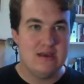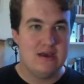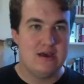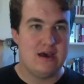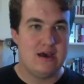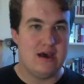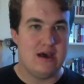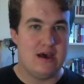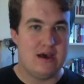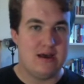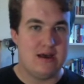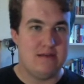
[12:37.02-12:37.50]

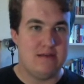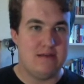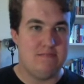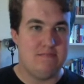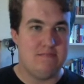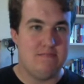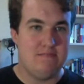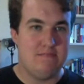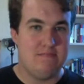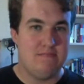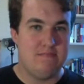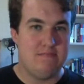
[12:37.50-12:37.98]

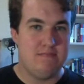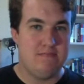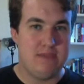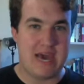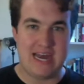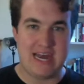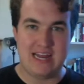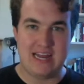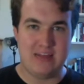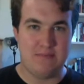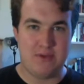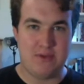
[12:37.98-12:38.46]

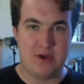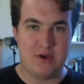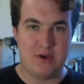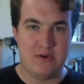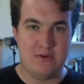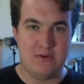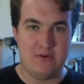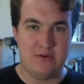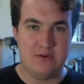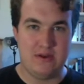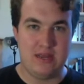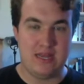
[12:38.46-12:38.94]
Patti
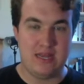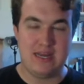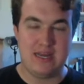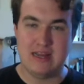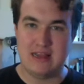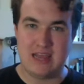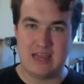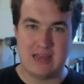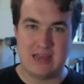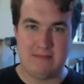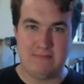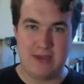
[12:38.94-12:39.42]
LuPone and
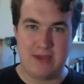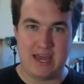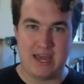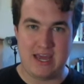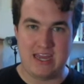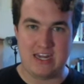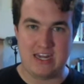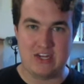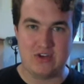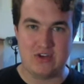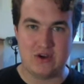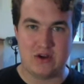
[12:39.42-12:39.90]
Elaine
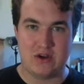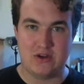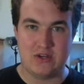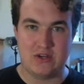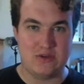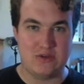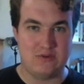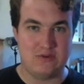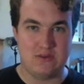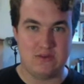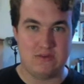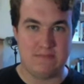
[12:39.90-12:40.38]
Page are
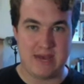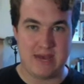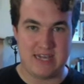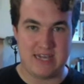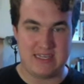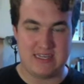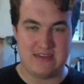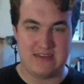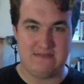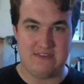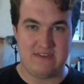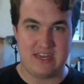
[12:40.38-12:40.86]
two of the
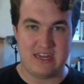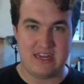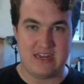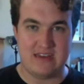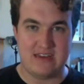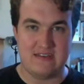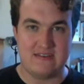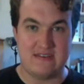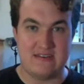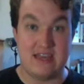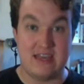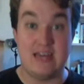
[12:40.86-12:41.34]
best
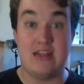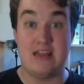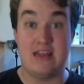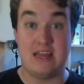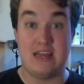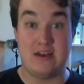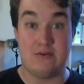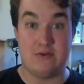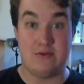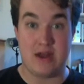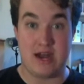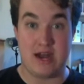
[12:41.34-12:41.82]
Evitas, and
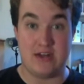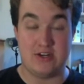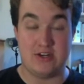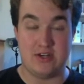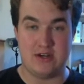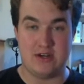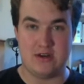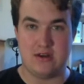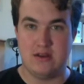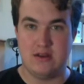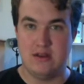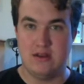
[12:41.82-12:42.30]
Elena
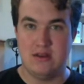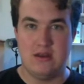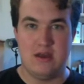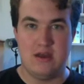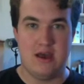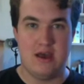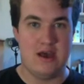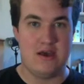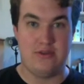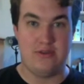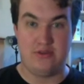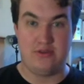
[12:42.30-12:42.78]
Roger,
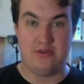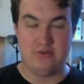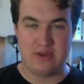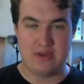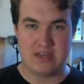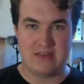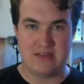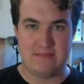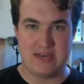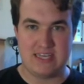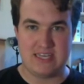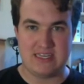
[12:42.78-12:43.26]
three
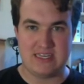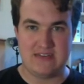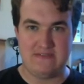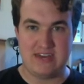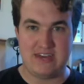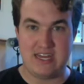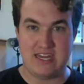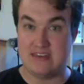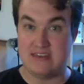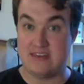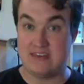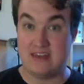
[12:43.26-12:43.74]
of the best
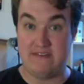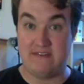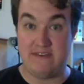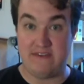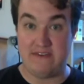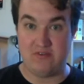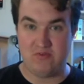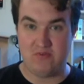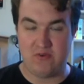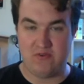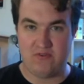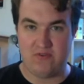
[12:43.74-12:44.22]
Evitas that have
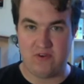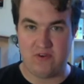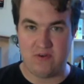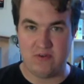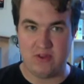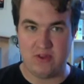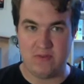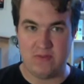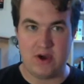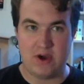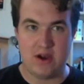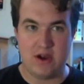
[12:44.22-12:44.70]
ever
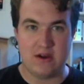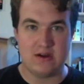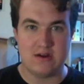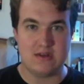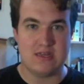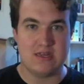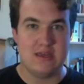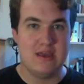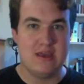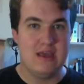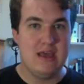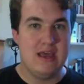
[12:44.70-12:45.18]
performed the
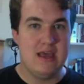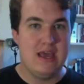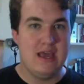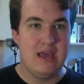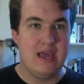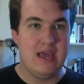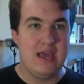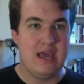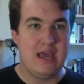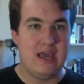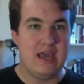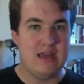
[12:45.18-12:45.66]
part.
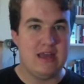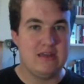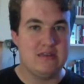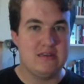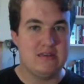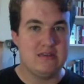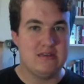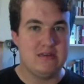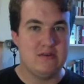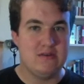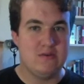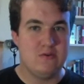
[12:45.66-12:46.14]

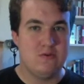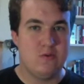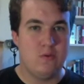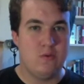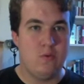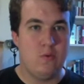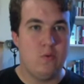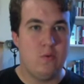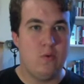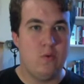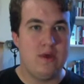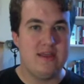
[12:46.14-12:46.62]
And
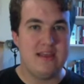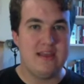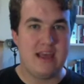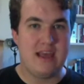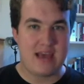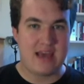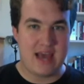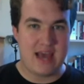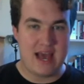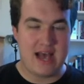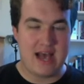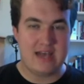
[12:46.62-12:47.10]
when they
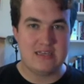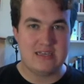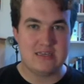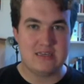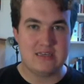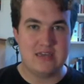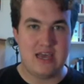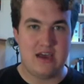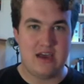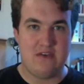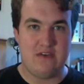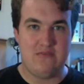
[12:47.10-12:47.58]

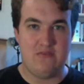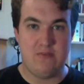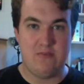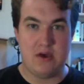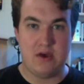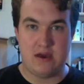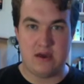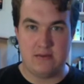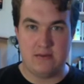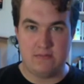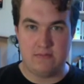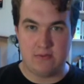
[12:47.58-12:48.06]
cast
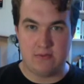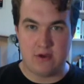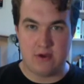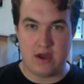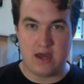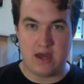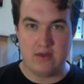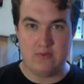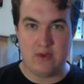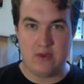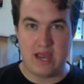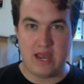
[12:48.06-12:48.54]
Elphaba on
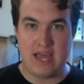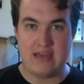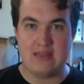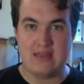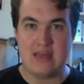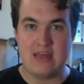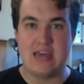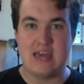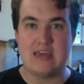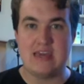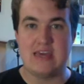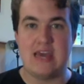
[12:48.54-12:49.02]
Broadway,
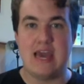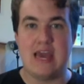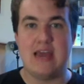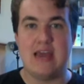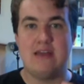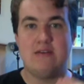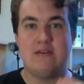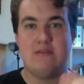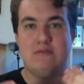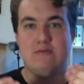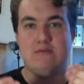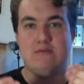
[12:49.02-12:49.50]
they get